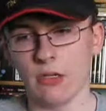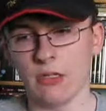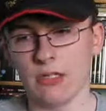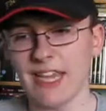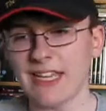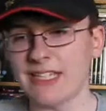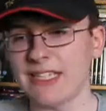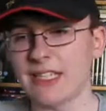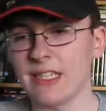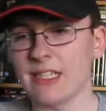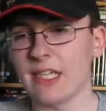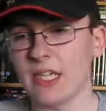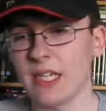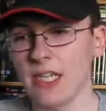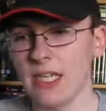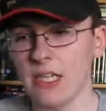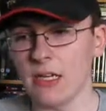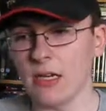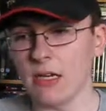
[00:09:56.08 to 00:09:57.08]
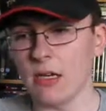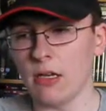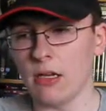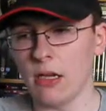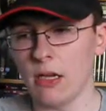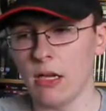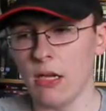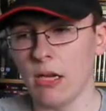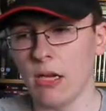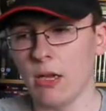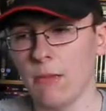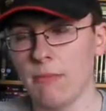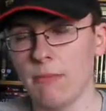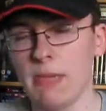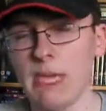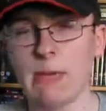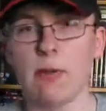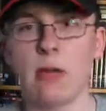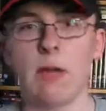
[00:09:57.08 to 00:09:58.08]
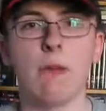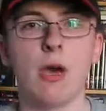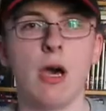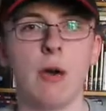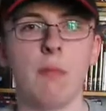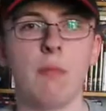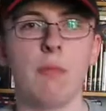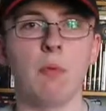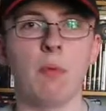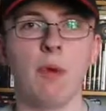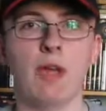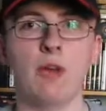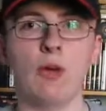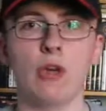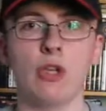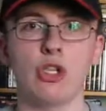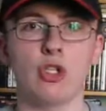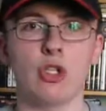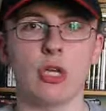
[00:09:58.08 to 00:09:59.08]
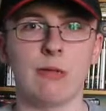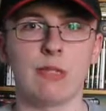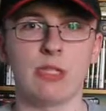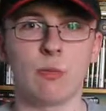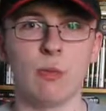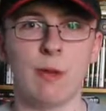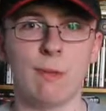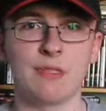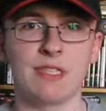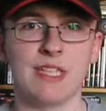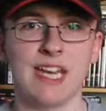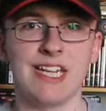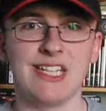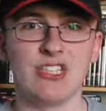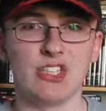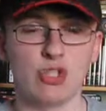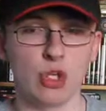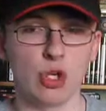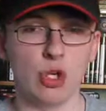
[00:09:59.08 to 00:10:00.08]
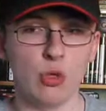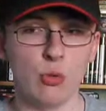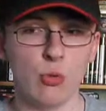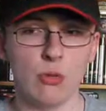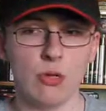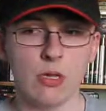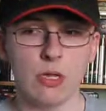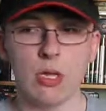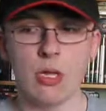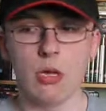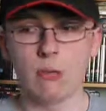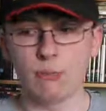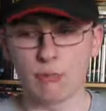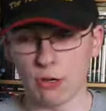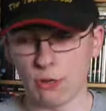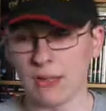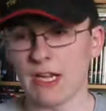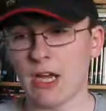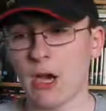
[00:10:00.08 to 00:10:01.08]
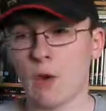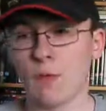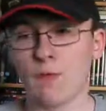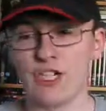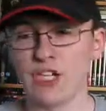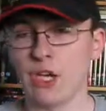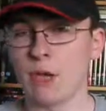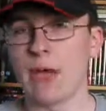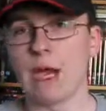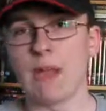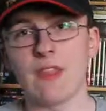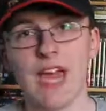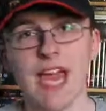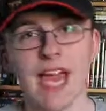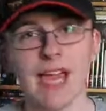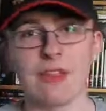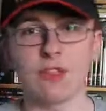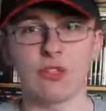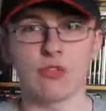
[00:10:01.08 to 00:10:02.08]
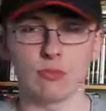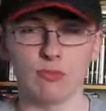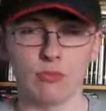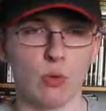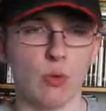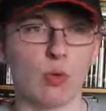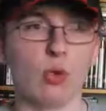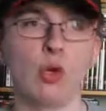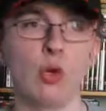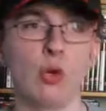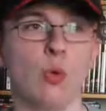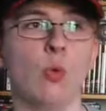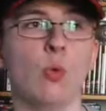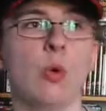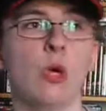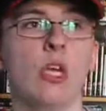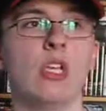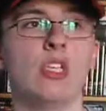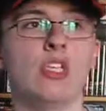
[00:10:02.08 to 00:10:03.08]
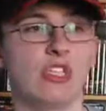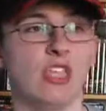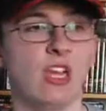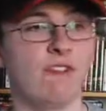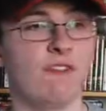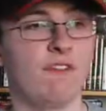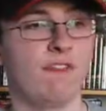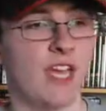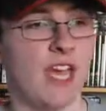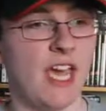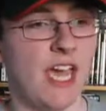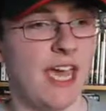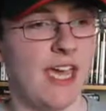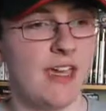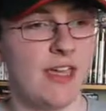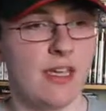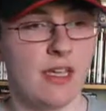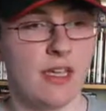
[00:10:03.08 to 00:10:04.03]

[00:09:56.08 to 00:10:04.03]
Yesterday, Me and my mum went on a trip to Whipsnade Zoo. Probably make a whole video about that. Some real cool stuff there.